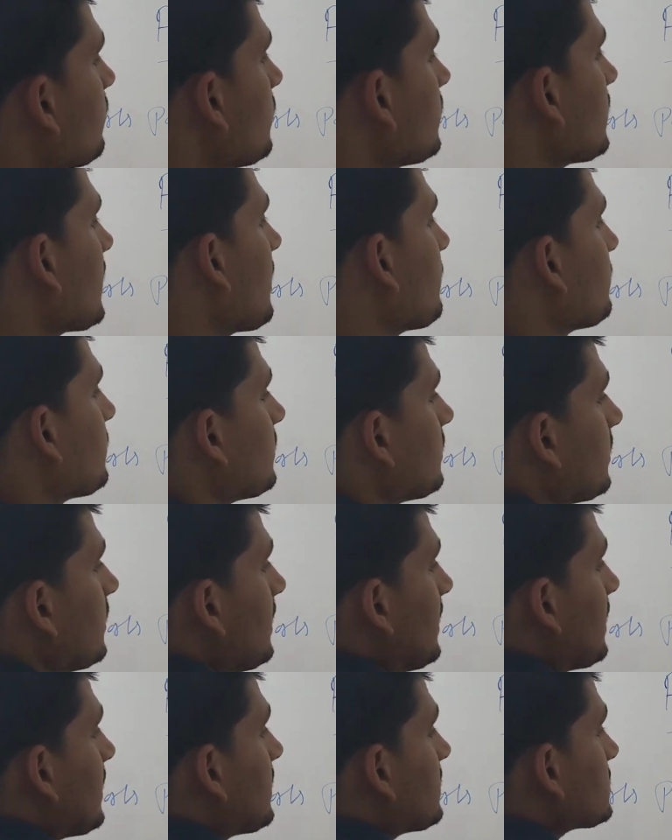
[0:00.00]
what happened?
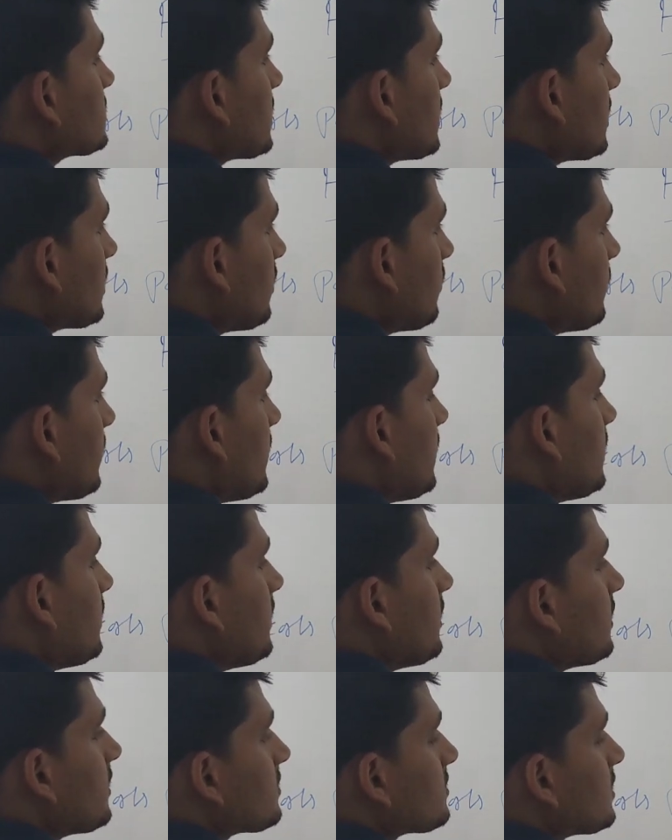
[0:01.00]
Sir
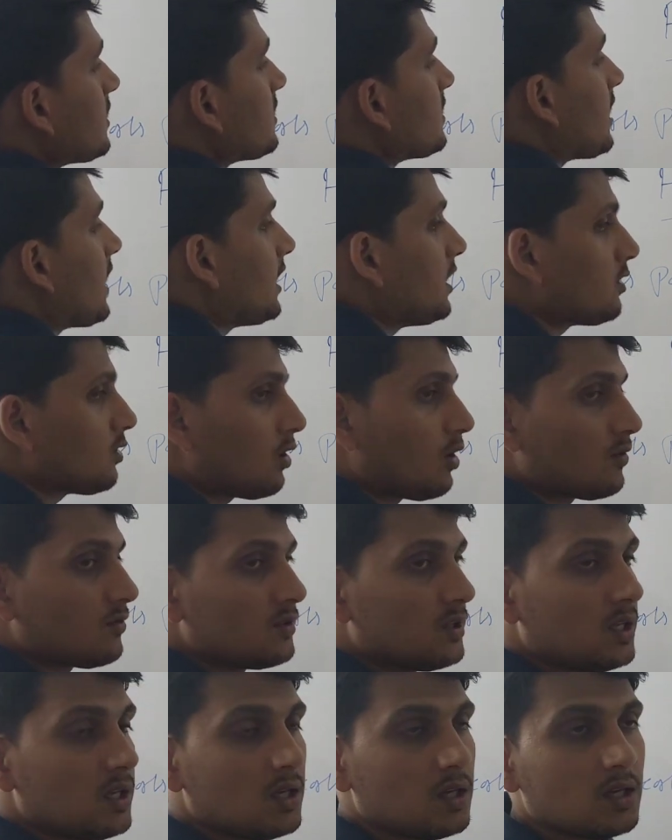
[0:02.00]
Gawain is the knight
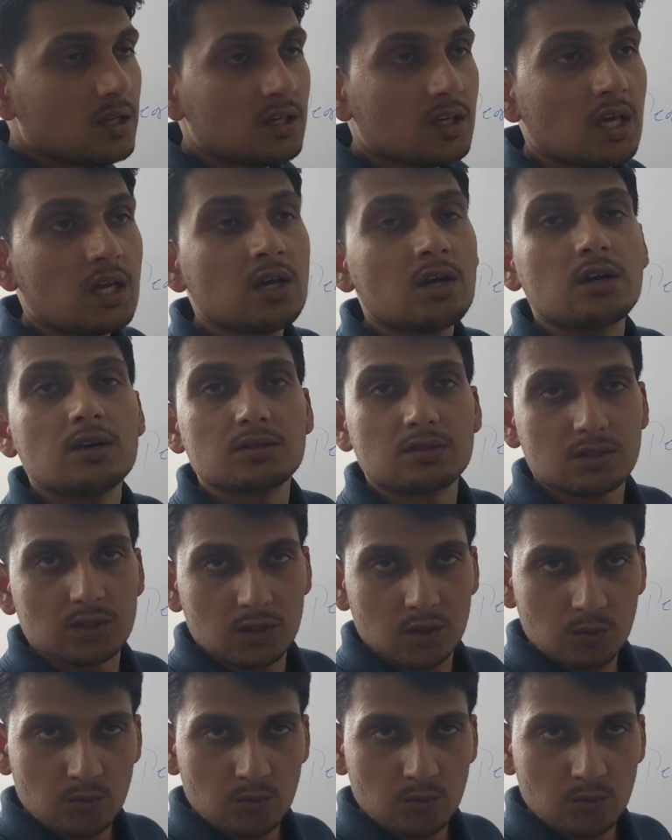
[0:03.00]
of the King Arthur.